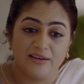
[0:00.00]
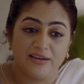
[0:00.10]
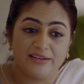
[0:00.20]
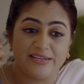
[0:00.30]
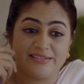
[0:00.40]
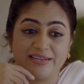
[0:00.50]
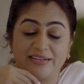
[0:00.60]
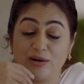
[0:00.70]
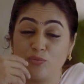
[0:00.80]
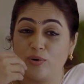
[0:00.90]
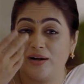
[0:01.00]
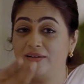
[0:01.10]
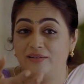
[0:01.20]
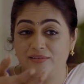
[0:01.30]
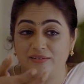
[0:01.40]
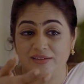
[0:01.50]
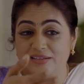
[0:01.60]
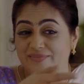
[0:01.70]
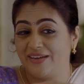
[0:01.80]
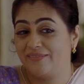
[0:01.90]
And he said how one
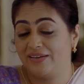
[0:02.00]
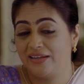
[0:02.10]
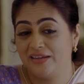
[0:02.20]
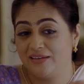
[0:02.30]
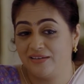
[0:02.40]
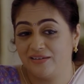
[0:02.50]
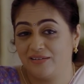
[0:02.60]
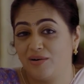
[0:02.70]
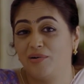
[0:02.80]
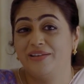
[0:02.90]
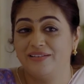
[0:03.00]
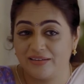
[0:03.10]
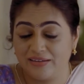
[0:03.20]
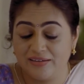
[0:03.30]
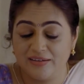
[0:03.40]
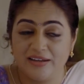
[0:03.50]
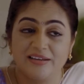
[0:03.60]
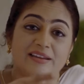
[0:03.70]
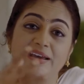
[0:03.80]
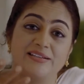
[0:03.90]
is very ordinary. It
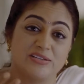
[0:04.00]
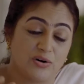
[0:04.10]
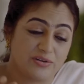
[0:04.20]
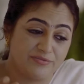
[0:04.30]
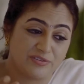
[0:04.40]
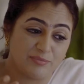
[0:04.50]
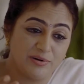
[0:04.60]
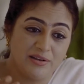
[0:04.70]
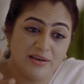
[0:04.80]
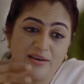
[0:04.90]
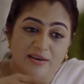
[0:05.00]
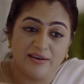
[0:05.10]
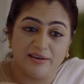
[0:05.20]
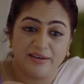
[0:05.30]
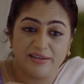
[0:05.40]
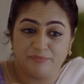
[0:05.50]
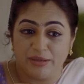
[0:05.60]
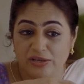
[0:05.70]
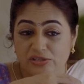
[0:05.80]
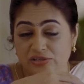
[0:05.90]
creates a lot of trouble. It
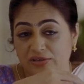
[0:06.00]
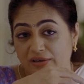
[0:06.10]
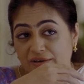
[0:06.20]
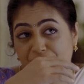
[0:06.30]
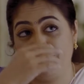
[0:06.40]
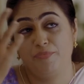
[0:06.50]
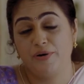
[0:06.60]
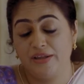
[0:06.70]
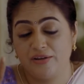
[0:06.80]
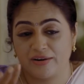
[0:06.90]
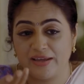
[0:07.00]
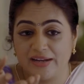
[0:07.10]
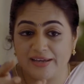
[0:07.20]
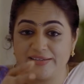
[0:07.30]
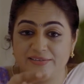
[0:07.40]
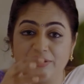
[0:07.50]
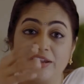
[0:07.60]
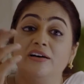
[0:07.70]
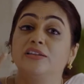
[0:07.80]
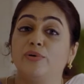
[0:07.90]
makes everybody realize when
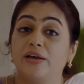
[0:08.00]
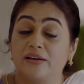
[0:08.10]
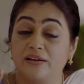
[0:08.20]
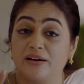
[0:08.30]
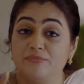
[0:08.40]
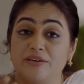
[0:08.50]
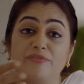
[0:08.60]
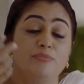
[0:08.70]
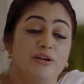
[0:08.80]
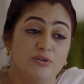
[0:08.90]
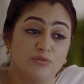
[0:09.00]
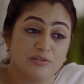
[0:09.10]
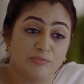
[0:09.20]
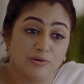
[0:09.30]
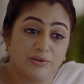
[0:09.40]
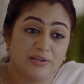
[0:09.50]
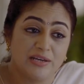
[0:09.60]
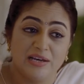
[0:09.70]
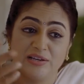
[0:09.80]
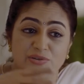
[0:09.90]
an earthquake comes, everybody knows about it.
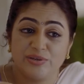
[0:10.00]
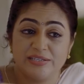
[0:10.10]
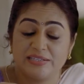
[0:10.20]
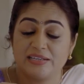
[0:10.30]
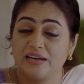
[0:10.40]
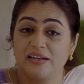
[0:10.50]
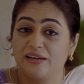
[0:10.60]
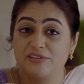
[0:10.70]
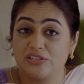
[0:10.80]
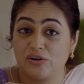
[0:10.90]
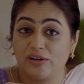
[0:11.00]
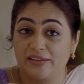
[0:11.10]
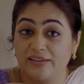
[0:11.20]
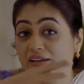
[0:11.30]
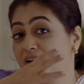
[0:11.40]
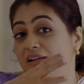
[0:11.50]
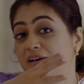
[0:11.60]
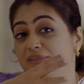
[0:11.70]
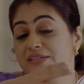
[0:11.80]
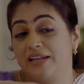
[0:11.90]
So he says our love is not like that. Our
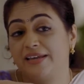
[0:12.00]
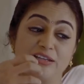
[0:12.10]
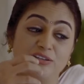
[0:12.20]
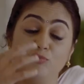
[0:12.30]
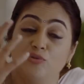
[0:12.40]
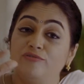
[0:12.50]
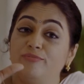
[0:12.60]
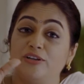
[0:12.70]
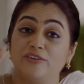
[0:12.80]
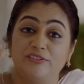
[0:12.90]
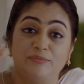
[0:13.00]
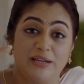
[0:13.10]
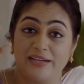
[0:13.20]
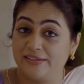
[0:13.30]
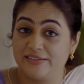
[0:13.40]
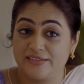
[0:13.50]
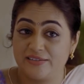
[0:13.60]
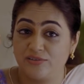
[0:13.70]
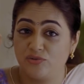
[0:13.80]
love is like the movement of the planets.